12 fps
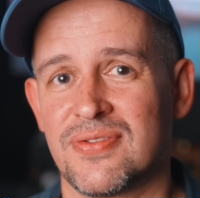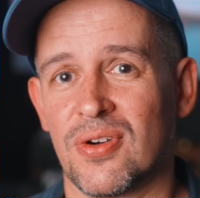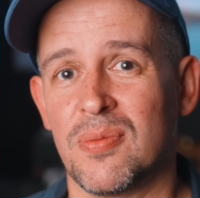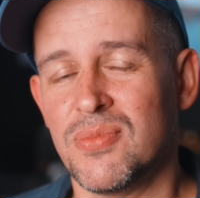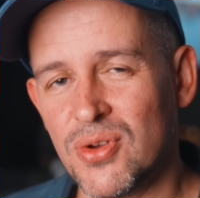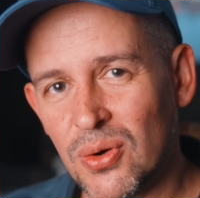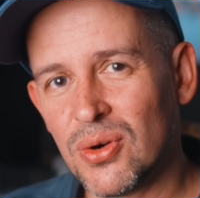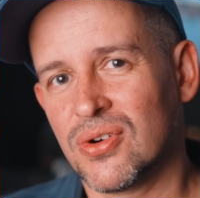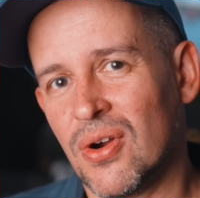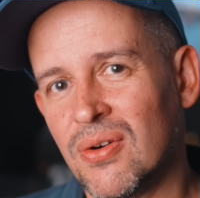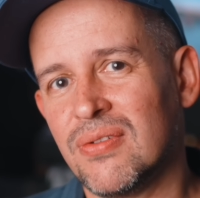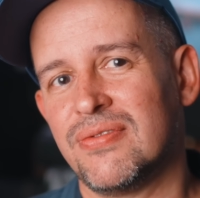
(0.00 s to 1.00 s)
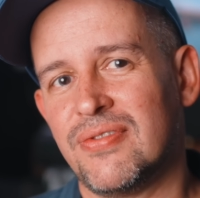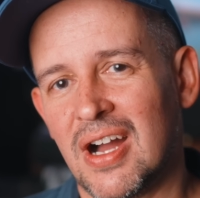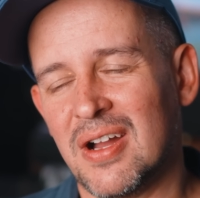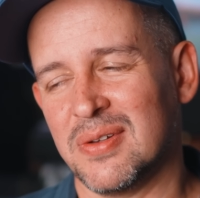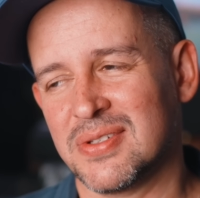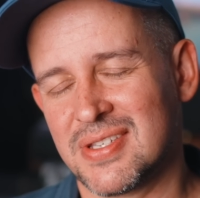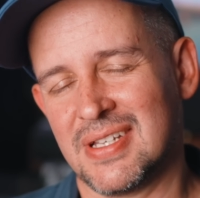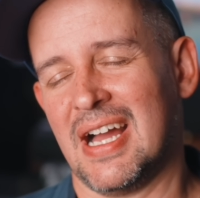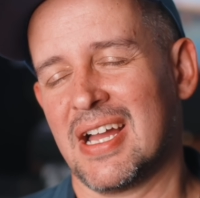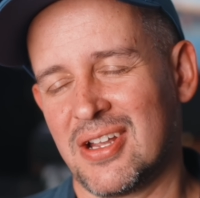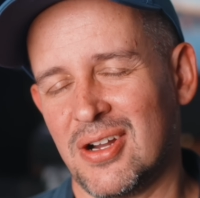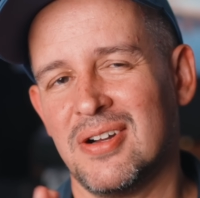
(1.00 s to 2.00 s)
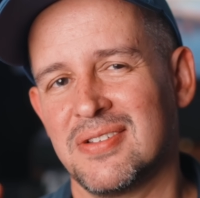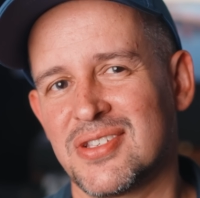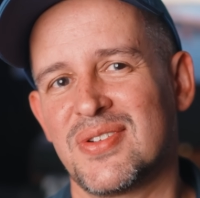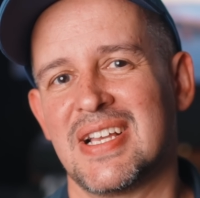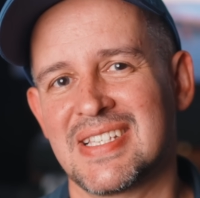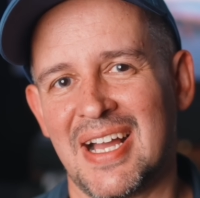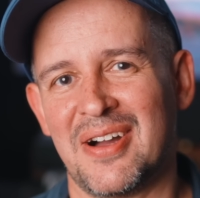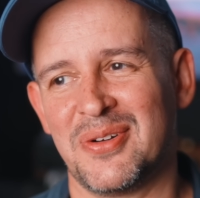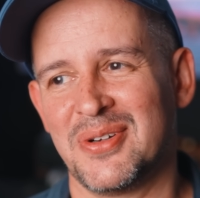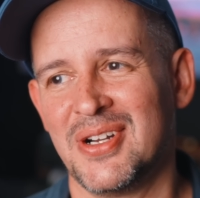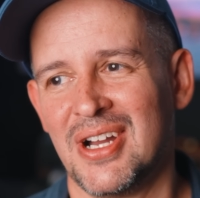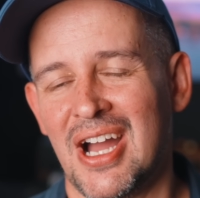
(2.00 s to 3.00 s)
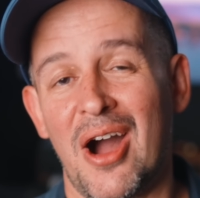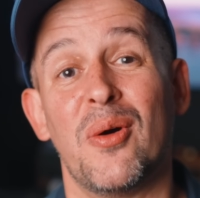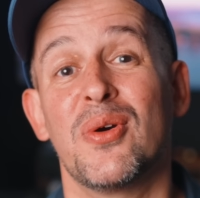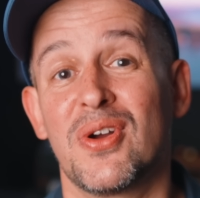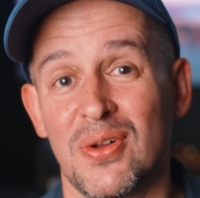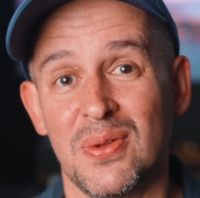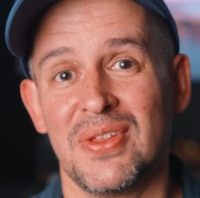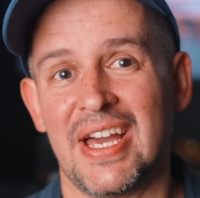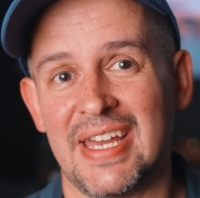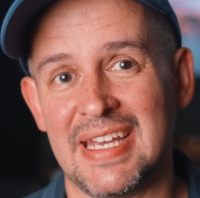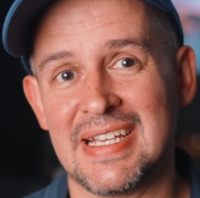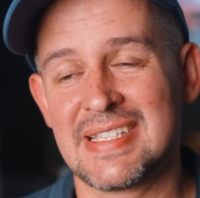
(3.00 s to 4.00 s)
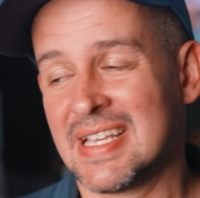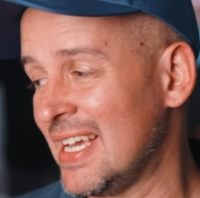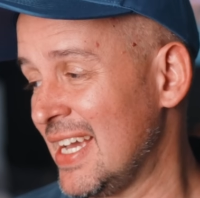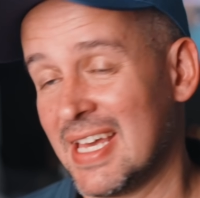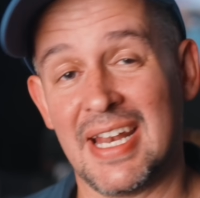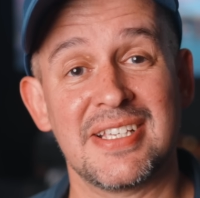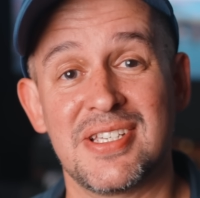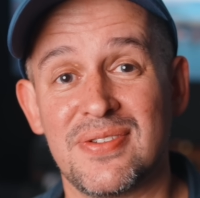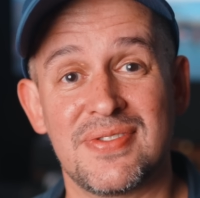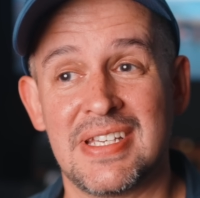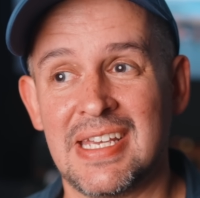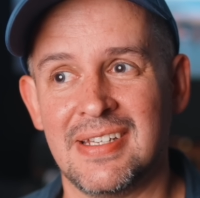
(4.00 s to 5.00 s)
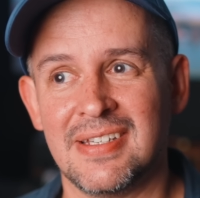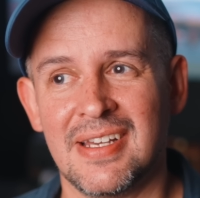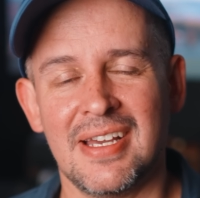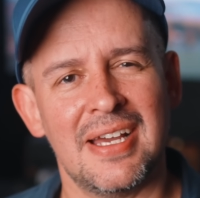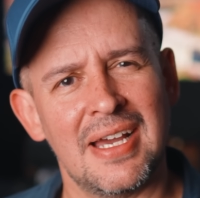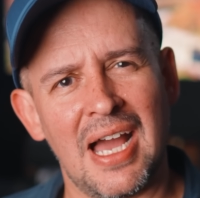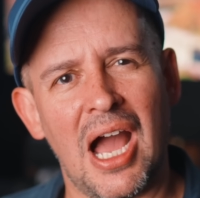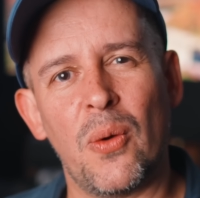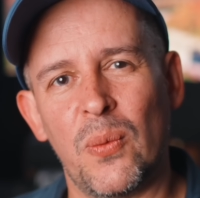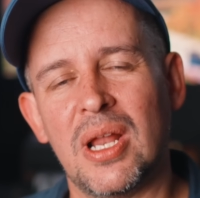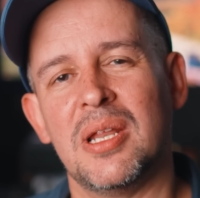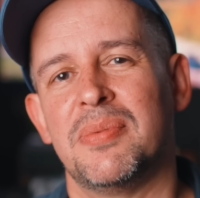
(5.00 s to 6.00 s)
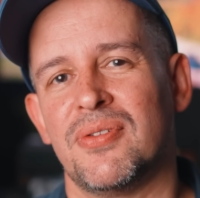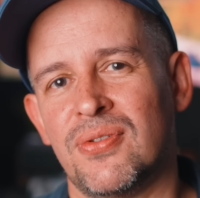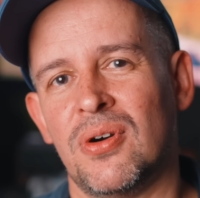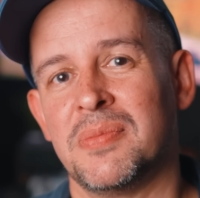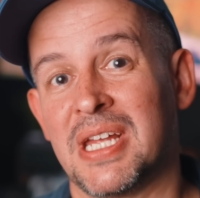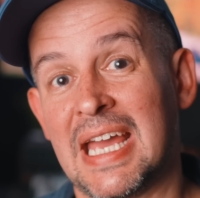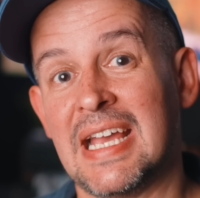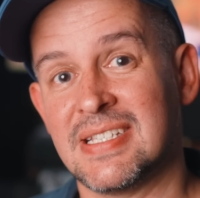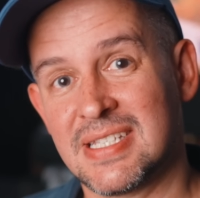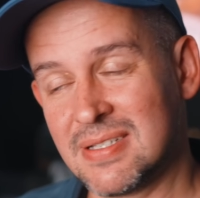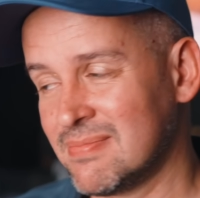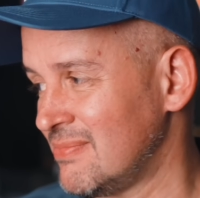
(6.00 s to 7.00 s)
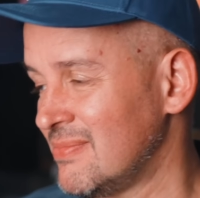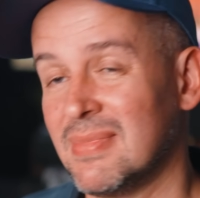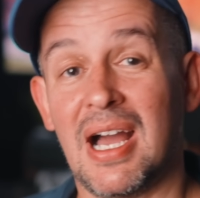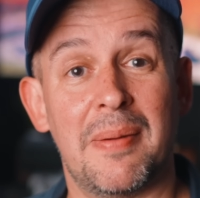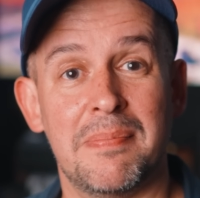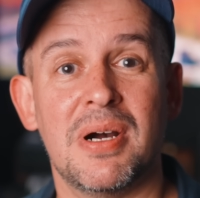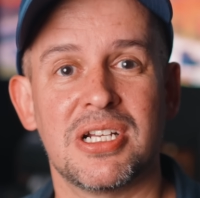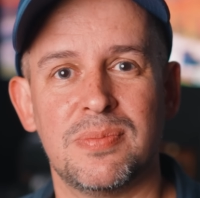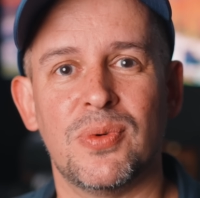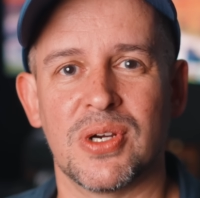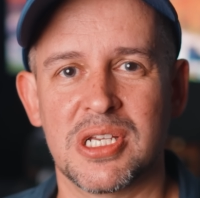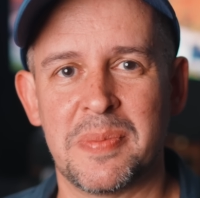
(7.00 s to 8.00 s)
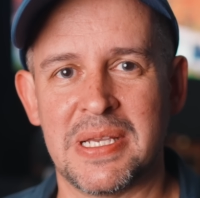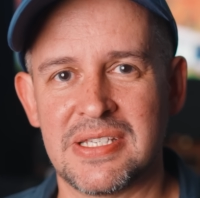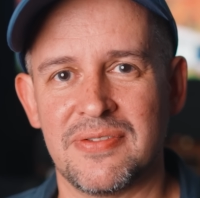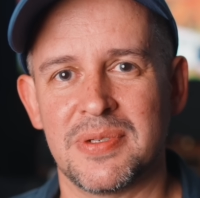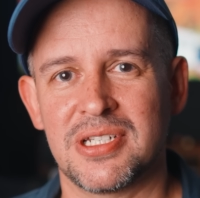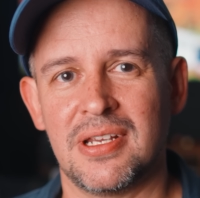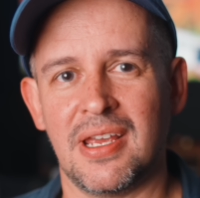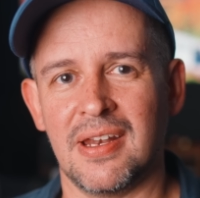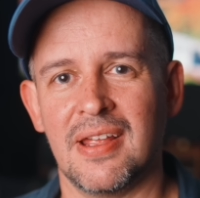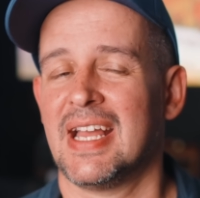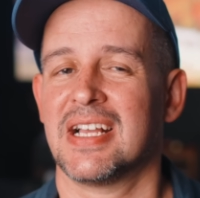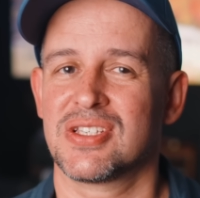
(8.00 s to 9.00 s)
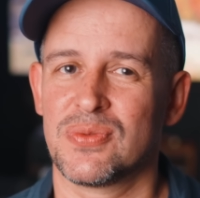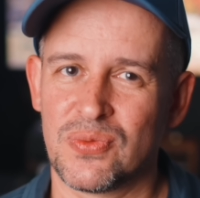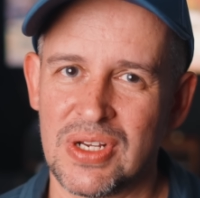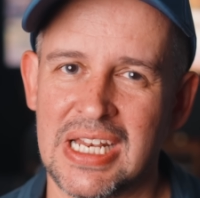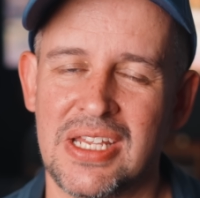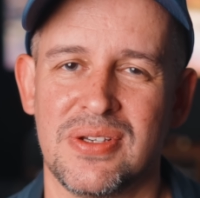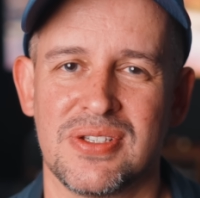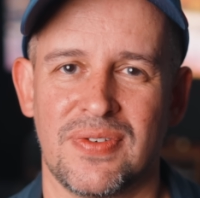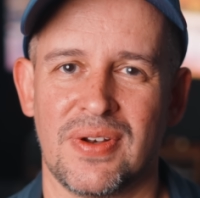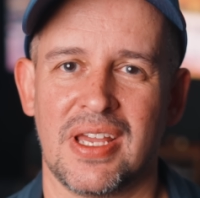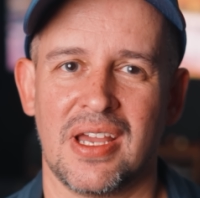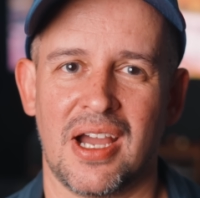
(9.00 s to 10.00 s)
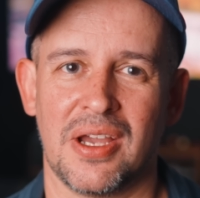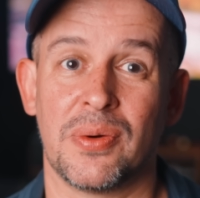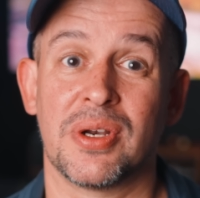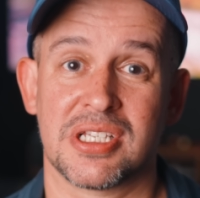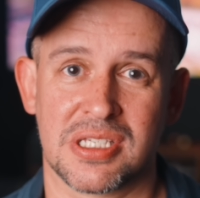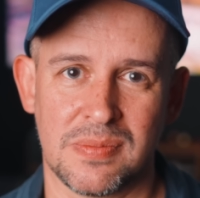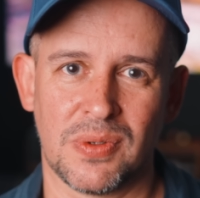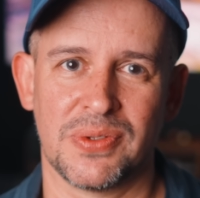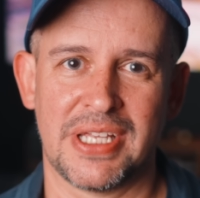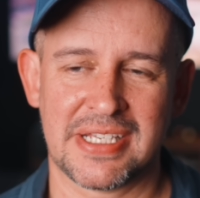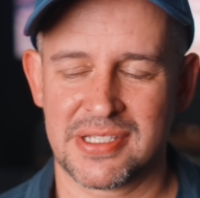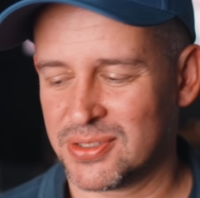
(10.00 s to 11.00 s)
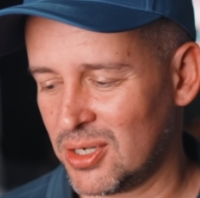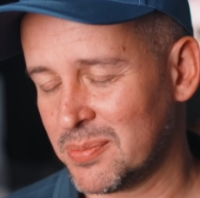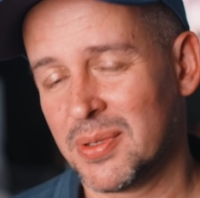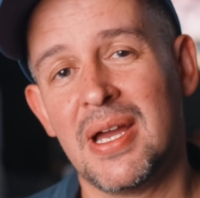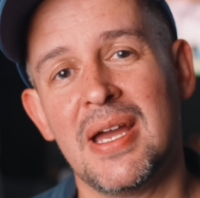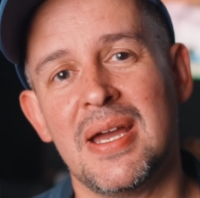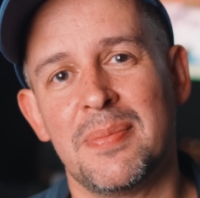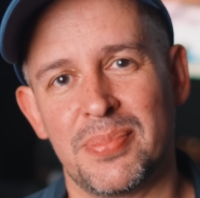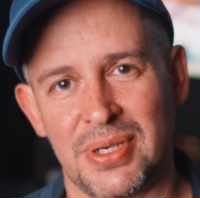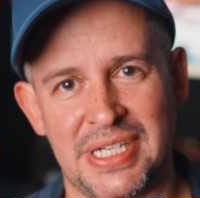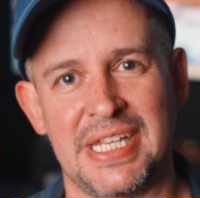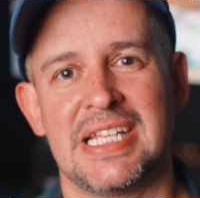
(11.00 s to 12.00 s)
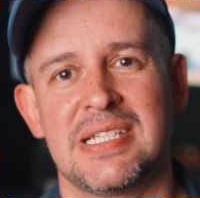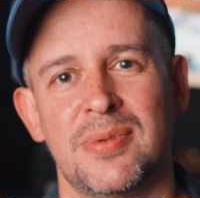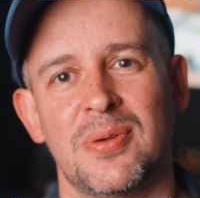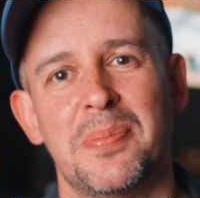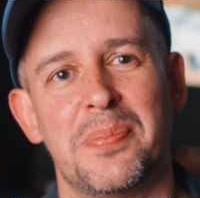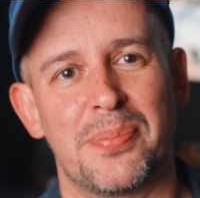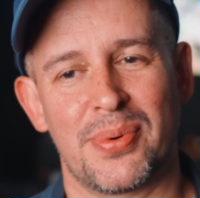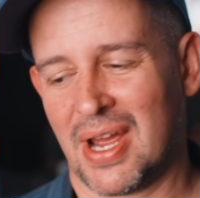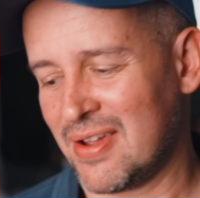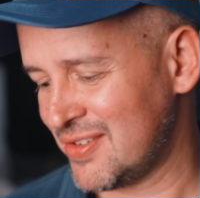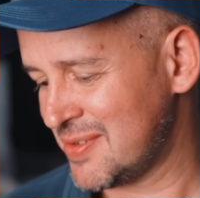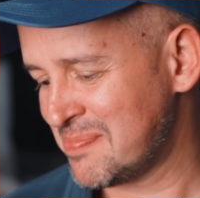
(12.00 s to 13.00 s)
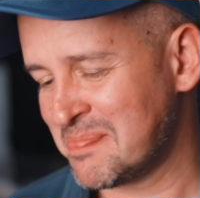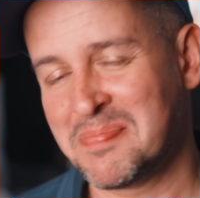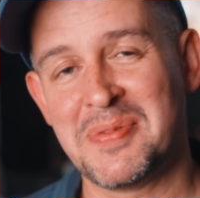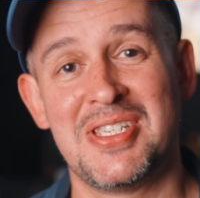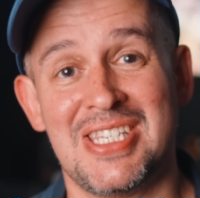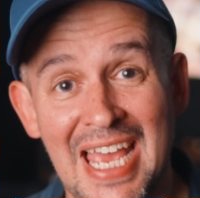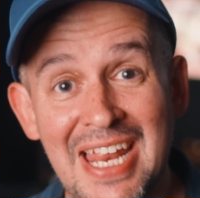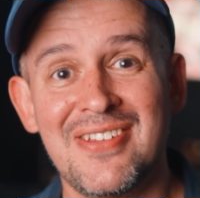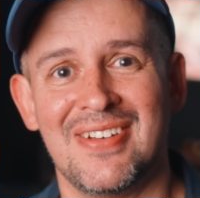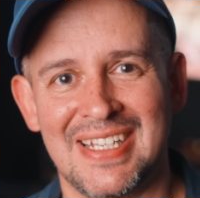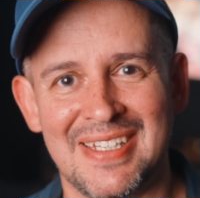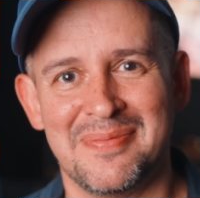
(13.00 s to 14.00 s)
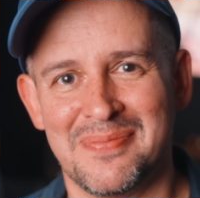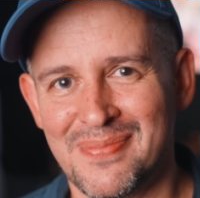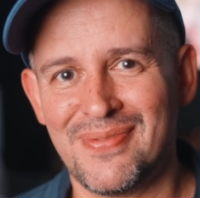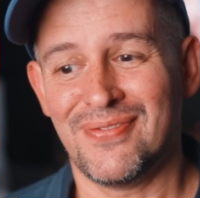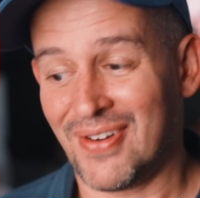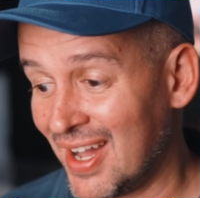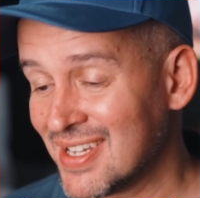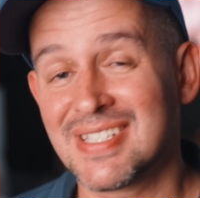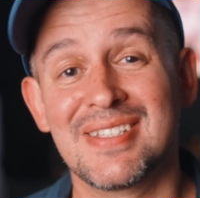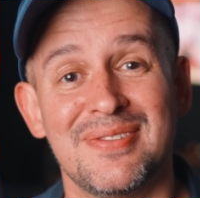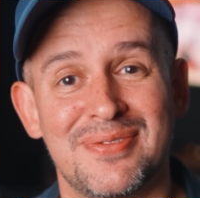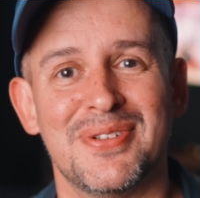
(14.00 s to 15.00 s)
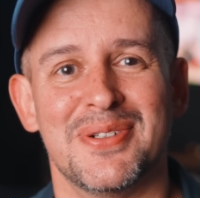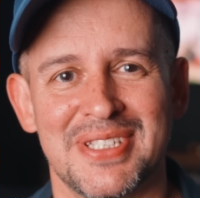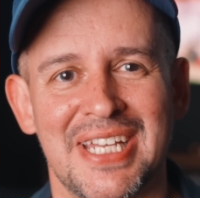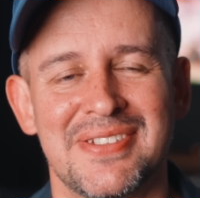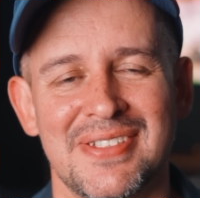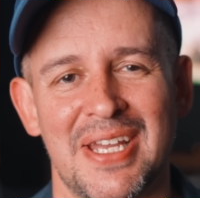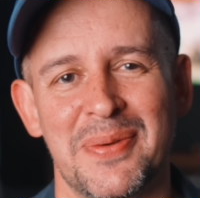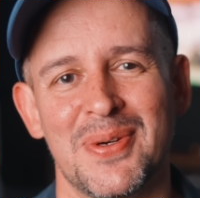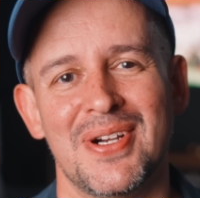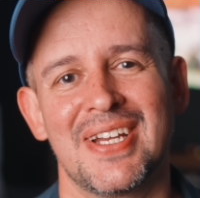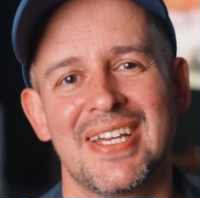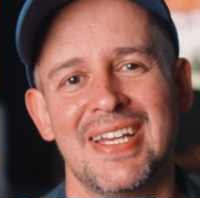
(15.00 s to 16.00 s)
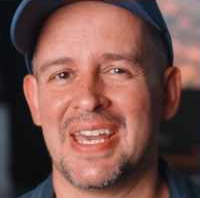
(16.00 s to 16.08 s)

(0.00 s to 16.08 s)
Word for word: from your own files. I can't stress how cool that is, and as you've seen, how well it performed against a much more expensive machine. That's really useful AI on a small desktop, predictable, private, genuinely fast for day-to-day work.